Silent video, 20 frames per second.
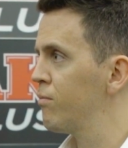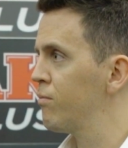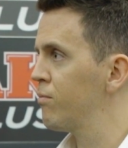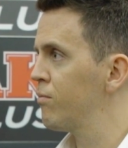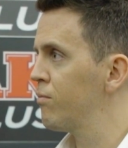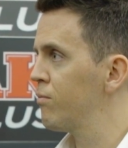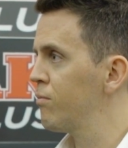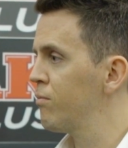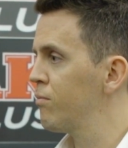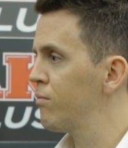
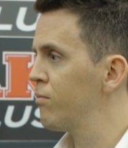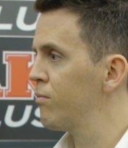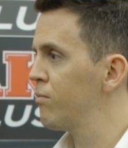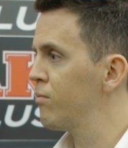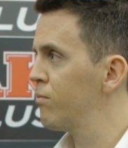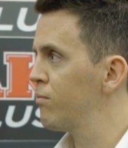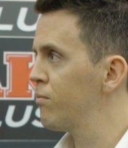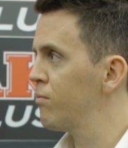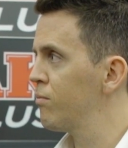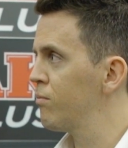
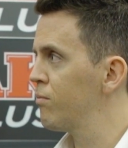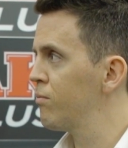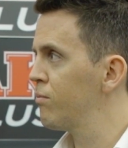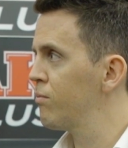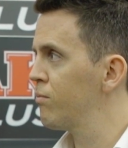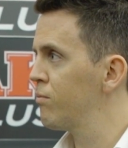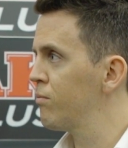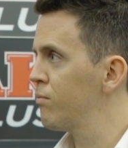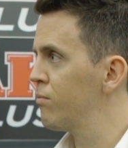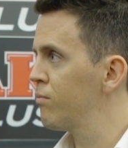
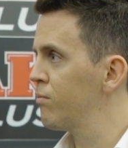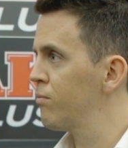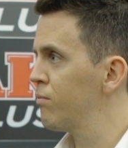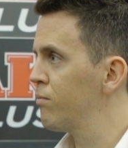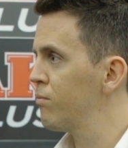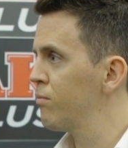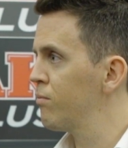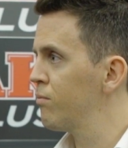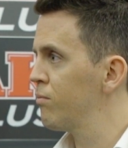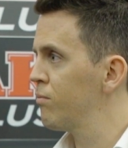
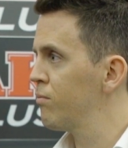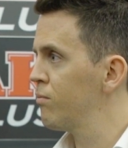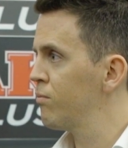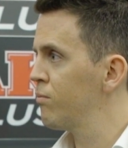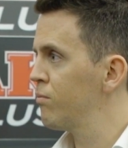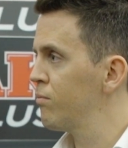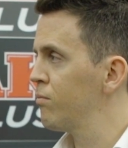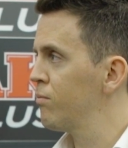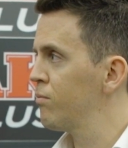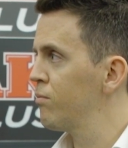
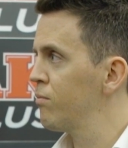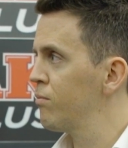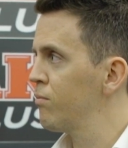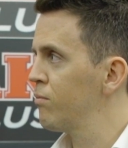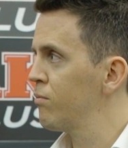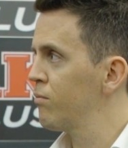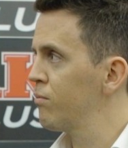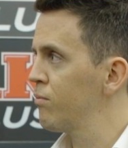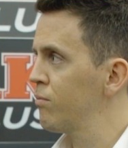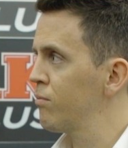
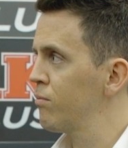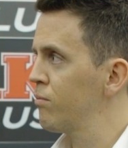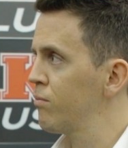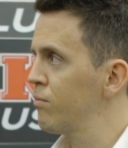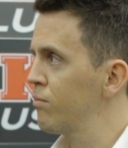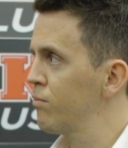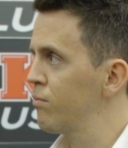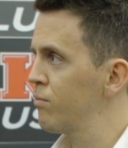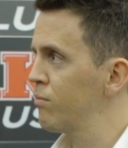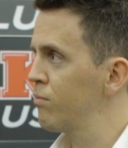
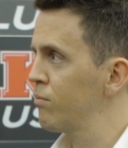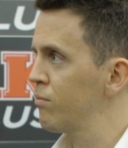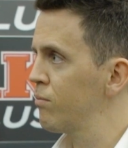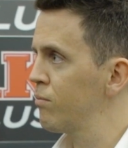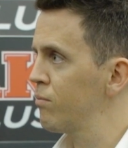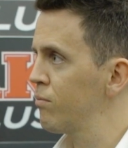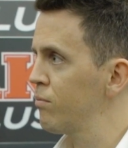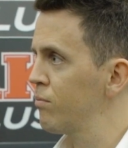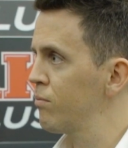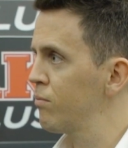
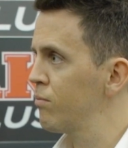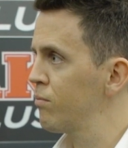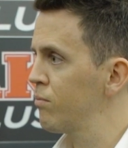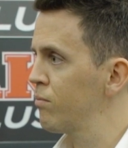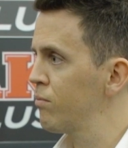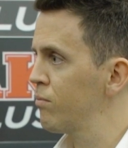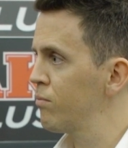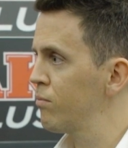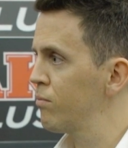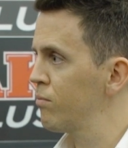
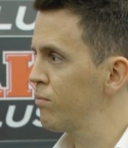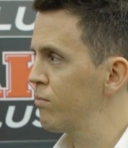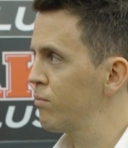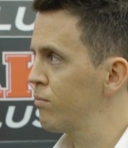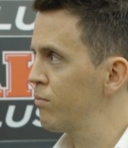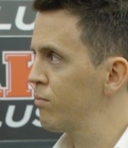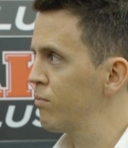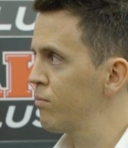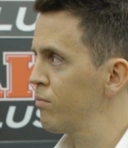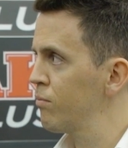
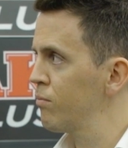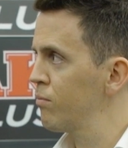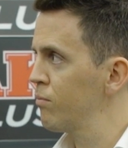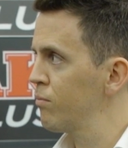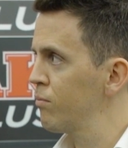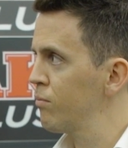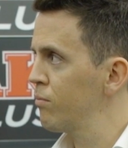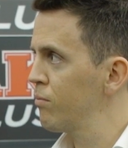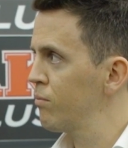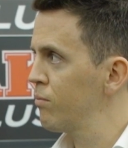
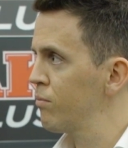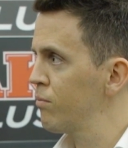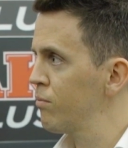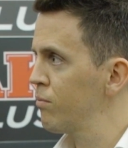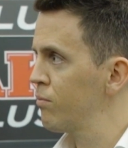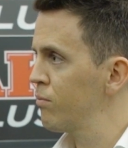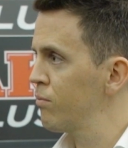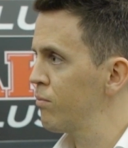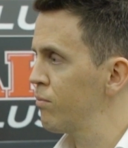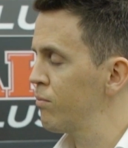
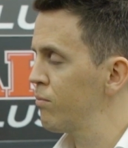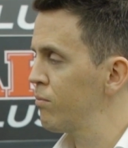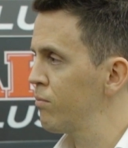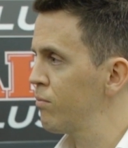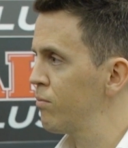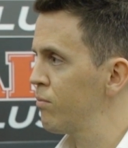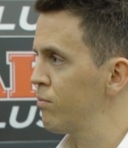This person isn't speaking.